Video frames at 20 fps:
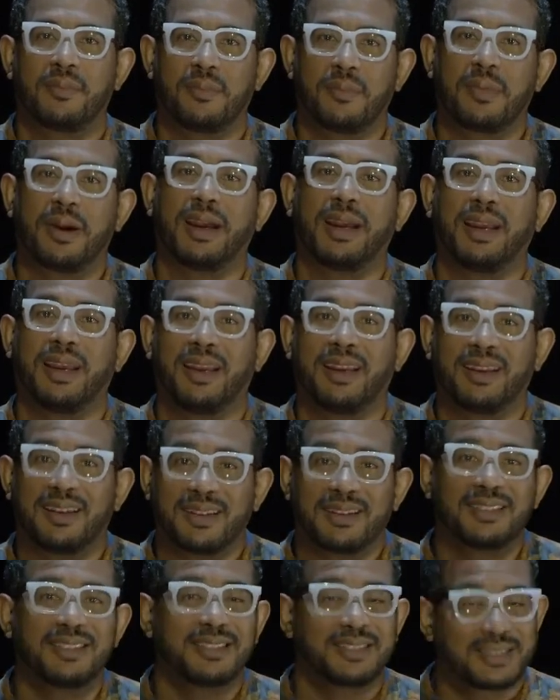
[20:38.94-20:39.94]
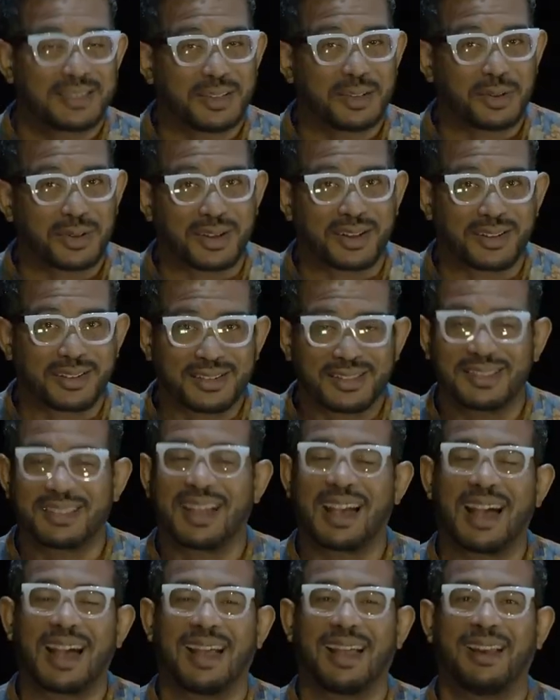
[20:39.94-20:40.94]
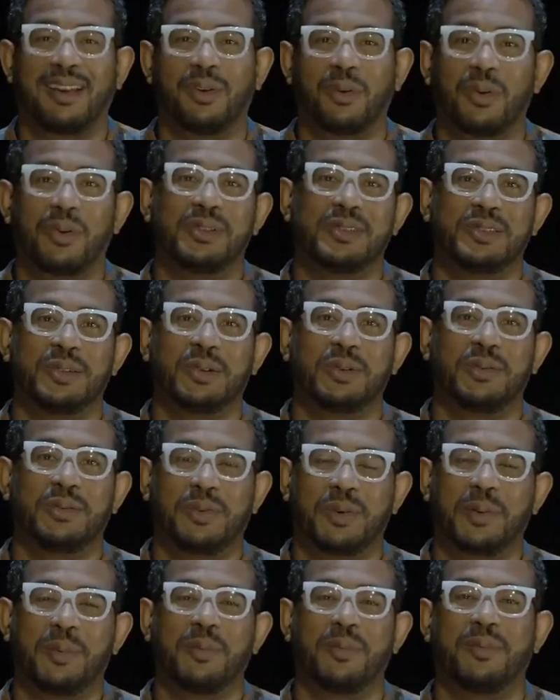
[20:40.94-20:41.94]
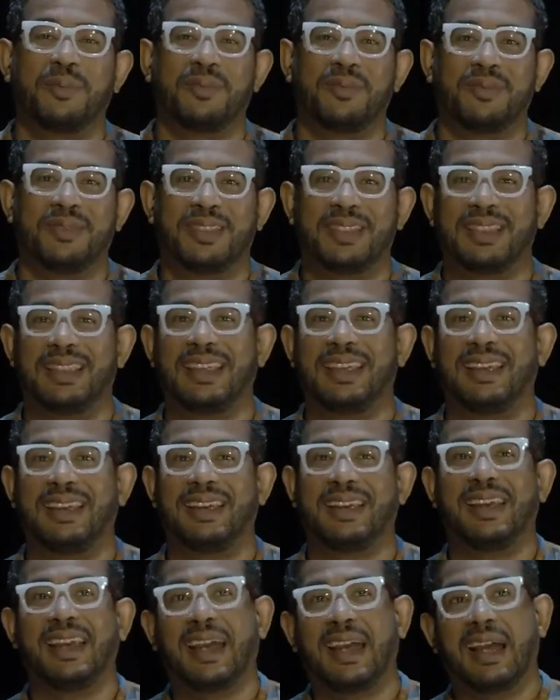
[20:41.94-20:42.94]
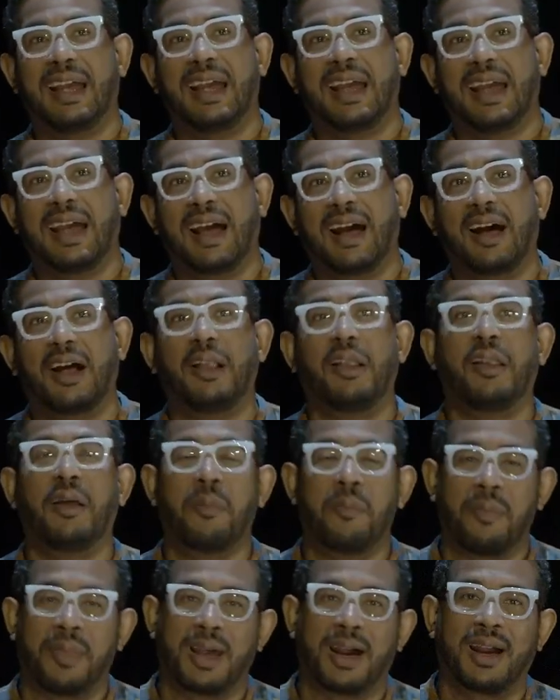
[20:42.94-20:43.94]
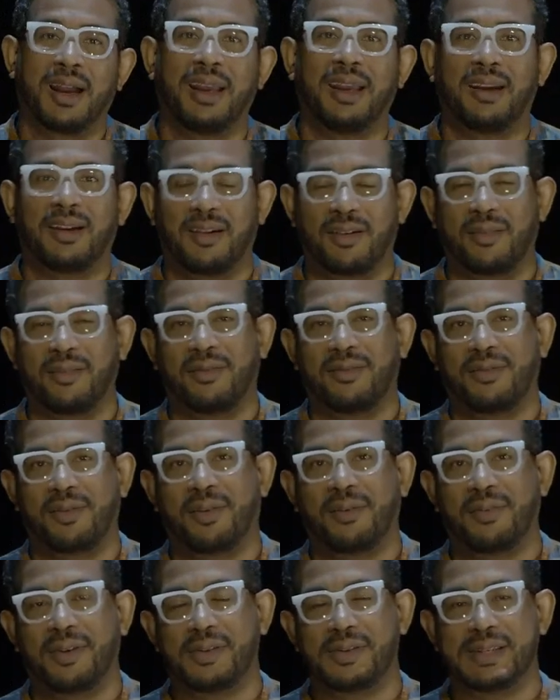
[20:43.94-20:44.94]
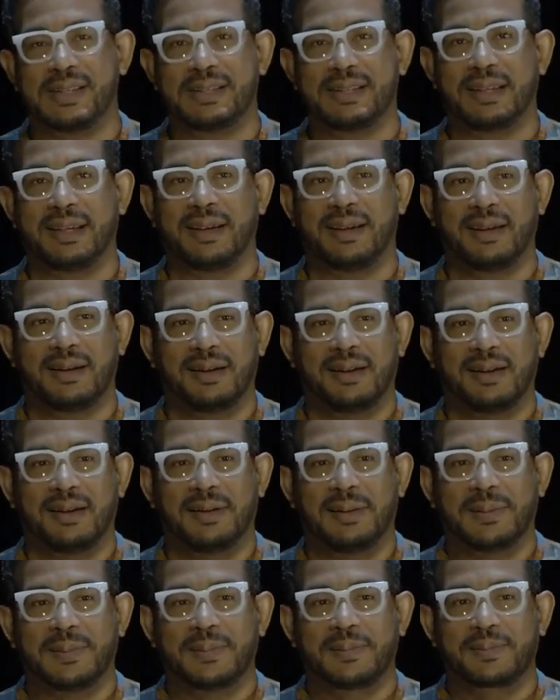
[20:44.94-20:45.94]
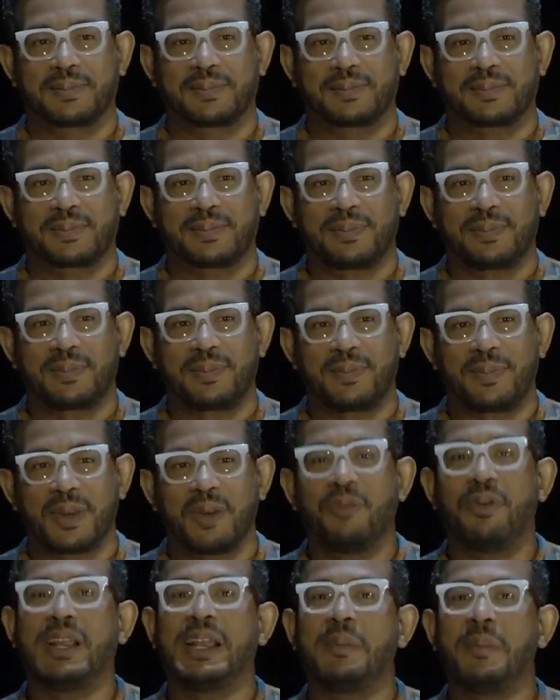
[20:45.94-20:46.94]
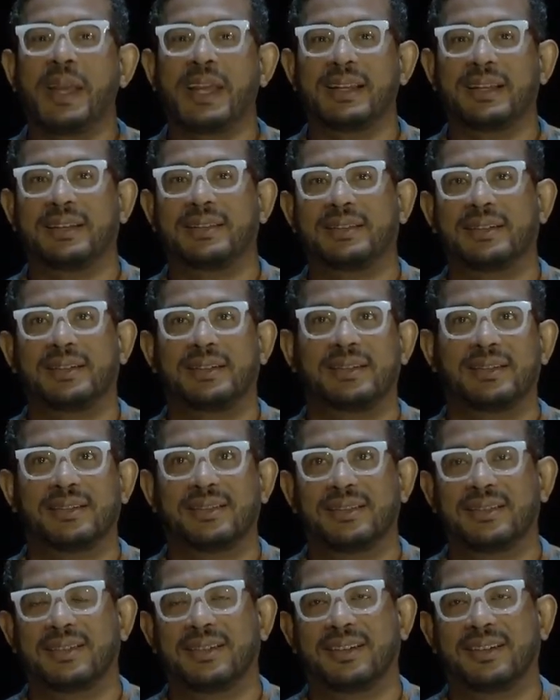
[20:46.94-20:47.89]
my students and also from the alumni of UTT really made it a